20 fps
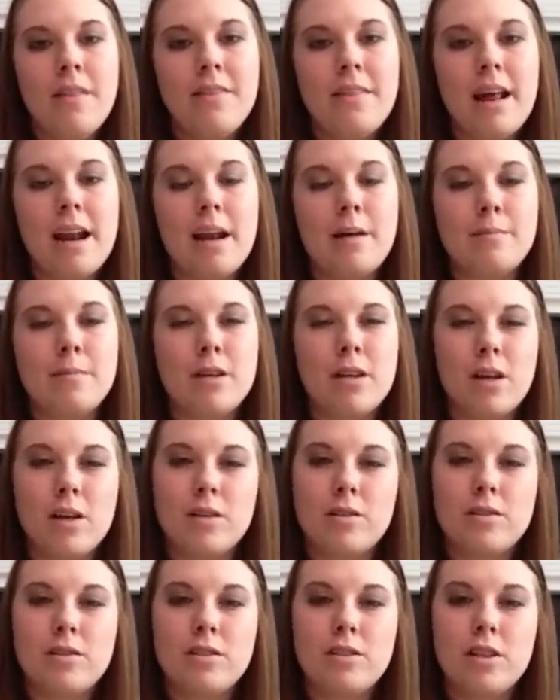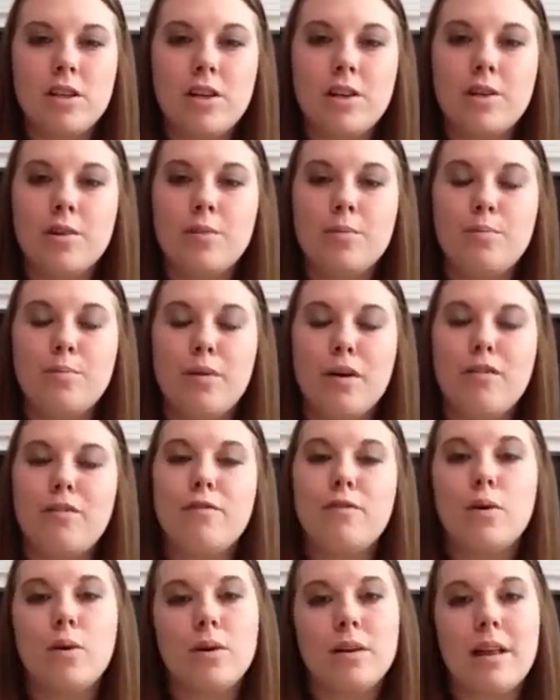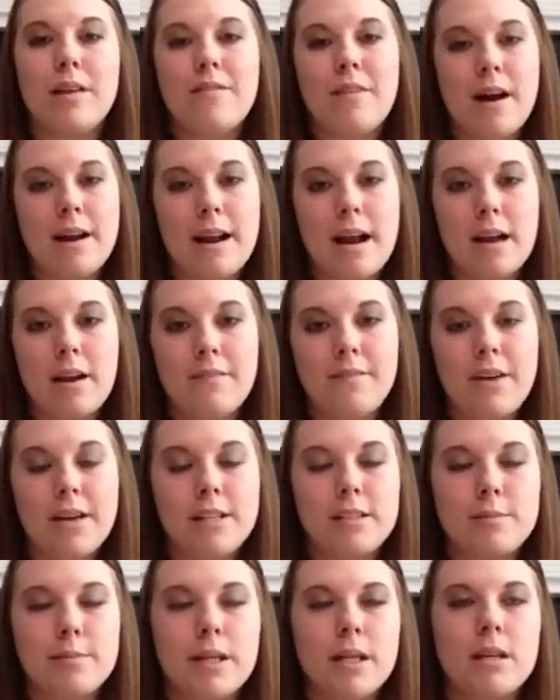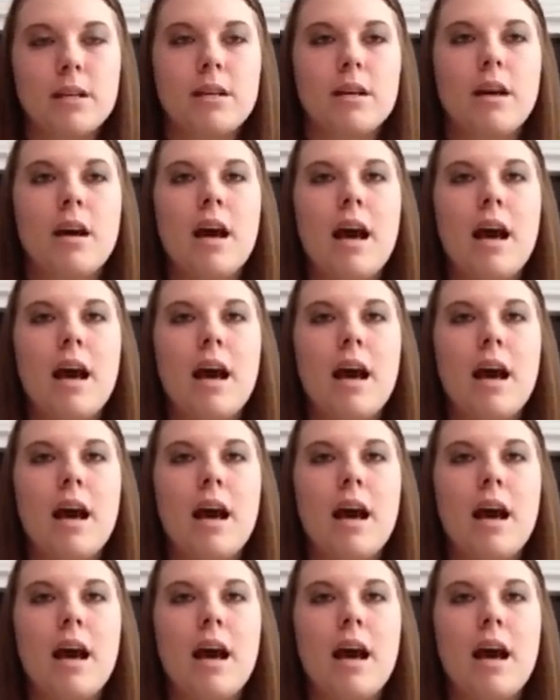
that I'm close to before they find out on Facebook.